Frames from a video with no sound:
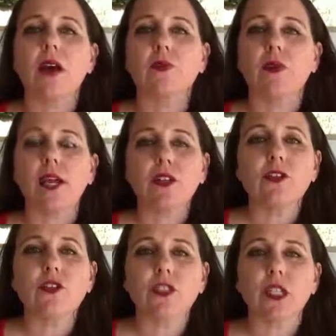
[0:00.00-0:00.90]
Regular
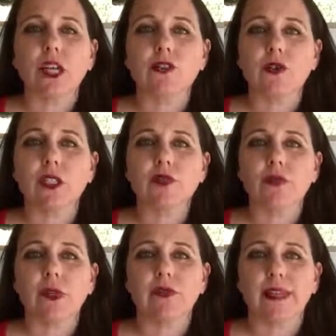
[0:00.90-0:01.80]
journal entries
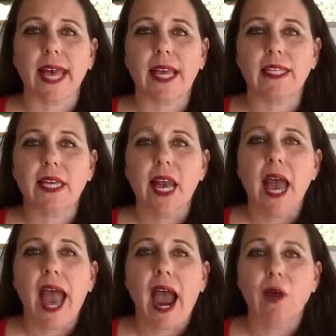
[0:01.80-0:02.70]
reflect
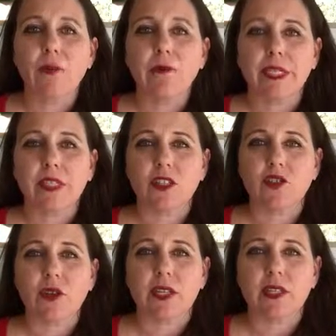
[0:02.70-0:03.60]
our business
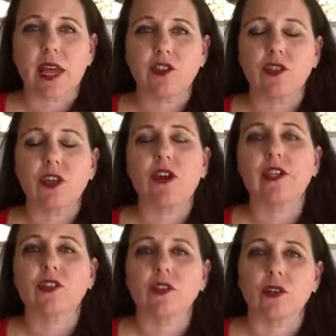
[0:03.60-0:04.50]
transactions, our
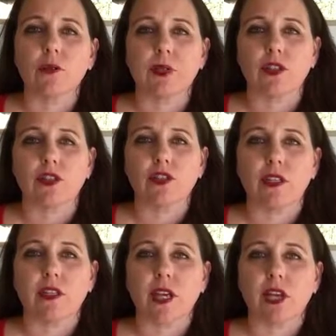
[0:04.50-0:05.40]
external business
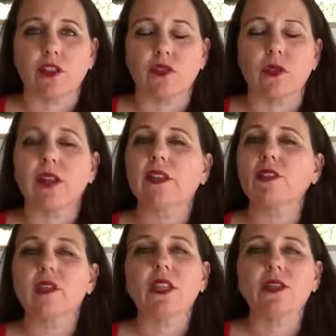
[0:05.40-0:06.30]
transactions, right?
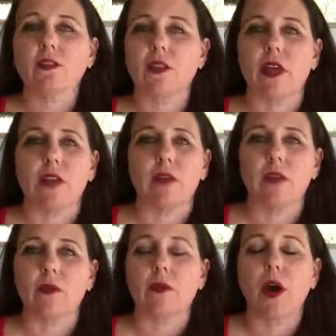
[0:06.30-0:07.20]
Usually there's
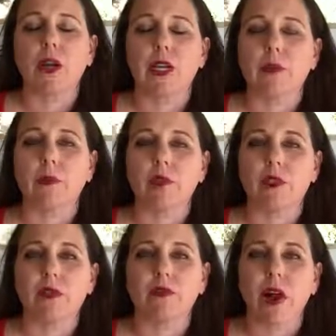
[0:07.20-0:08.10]
another party or
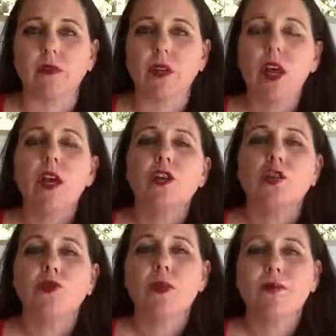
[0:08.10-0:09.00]
person involved. So
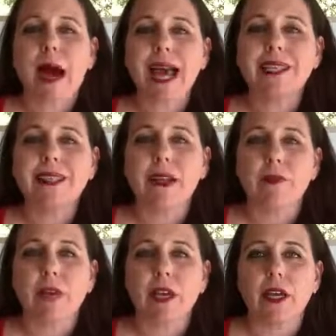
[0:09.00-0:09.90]
if we buy
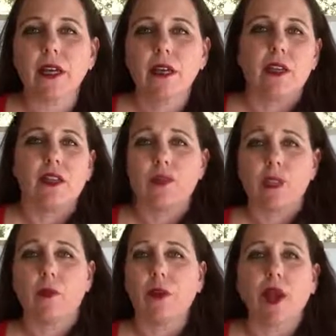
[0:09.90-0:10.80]
something, there's
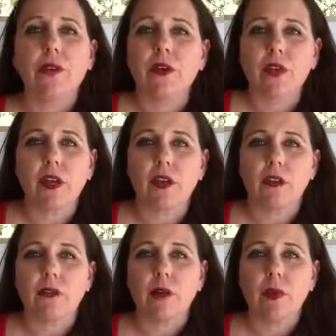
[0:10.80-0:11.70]
someone out there that
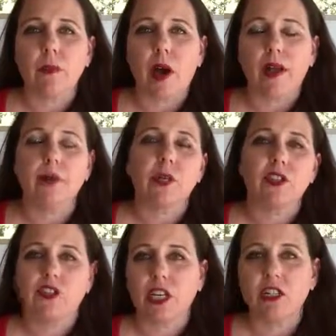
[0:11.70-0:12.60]
knows that we bought it. We
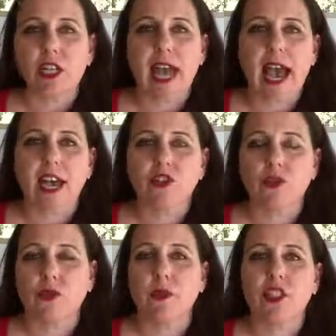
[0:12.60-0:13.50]
exchanged cash,
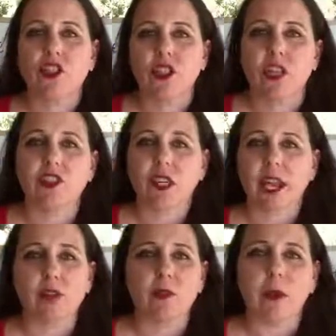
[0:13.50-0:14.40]
or we exchanged
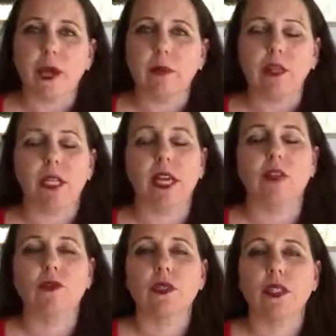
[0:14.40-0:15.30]
accounts payable and
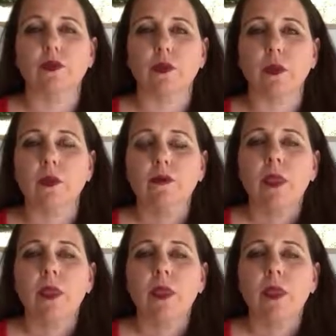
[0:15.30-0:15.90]
accounts receivable.